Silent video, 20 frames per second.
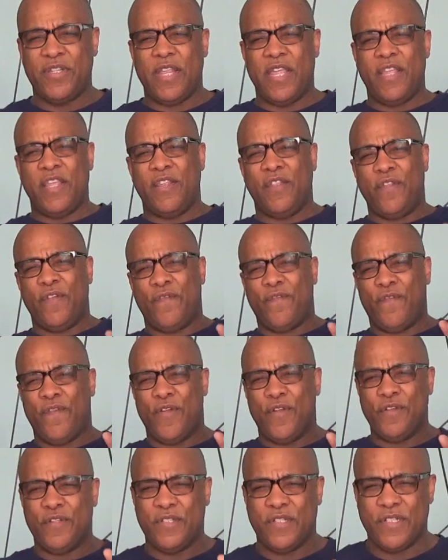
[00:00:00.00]
taken the
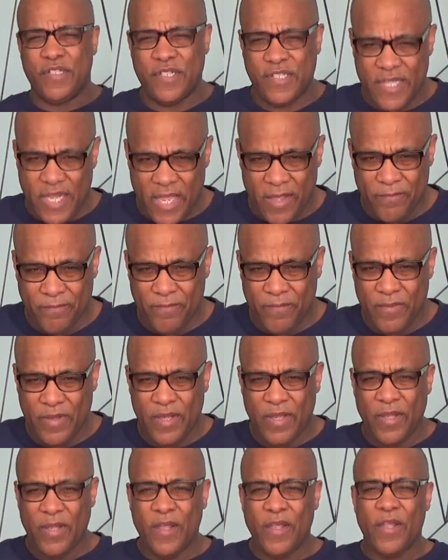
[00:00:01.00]
first step
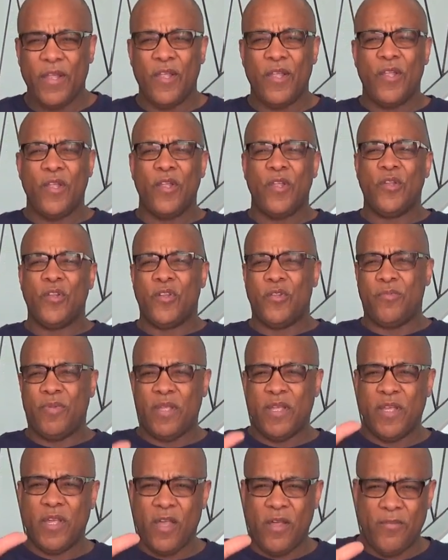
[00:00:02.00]
to
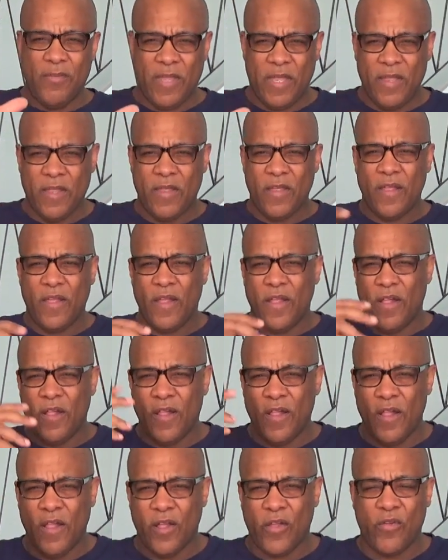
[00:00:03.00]
becoming
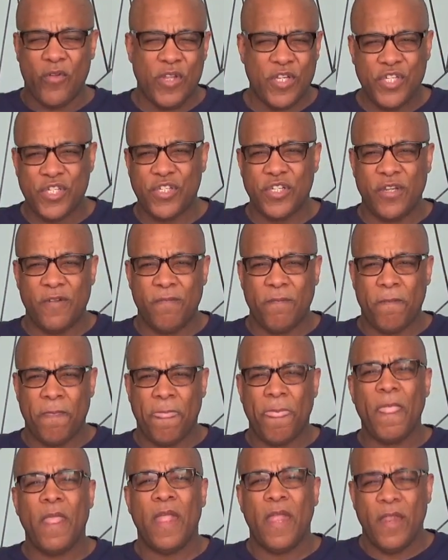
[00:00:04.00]
a Christian.
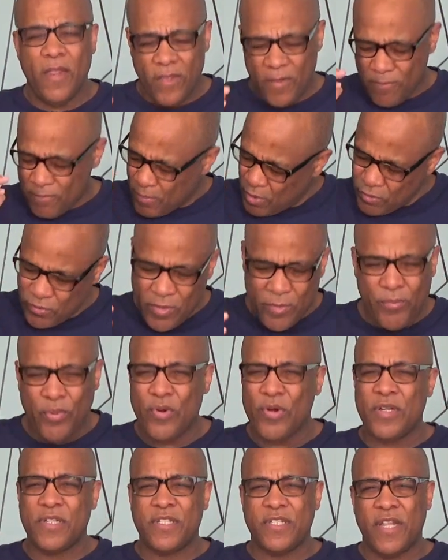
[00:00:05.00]
The most
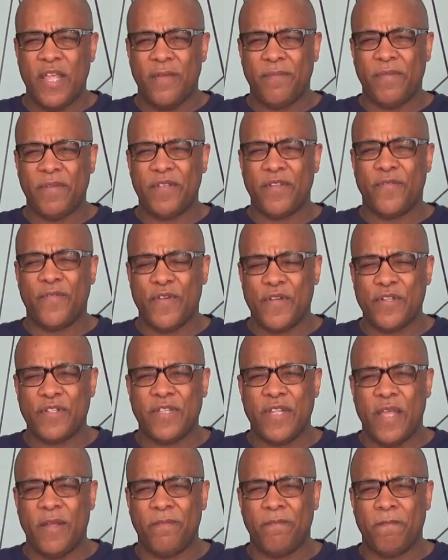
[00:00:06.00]
important step is the first
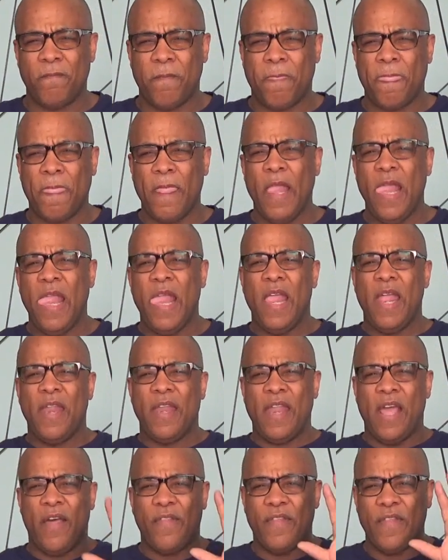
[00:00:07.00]
step.
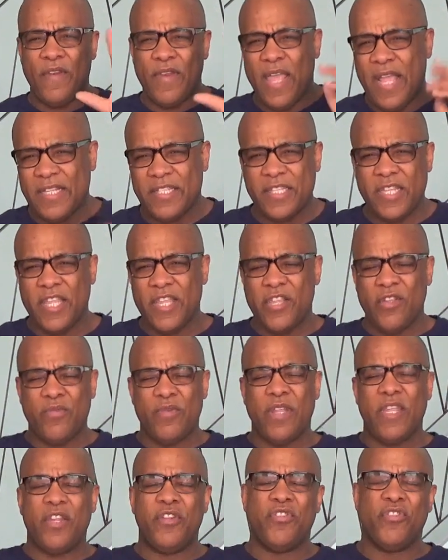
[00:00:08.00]
Now, the next thing you
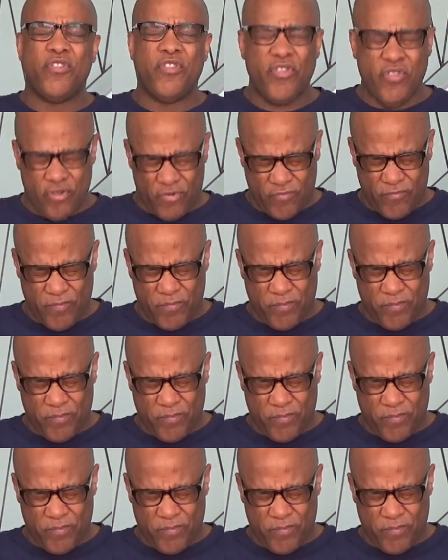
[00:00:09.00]
need to do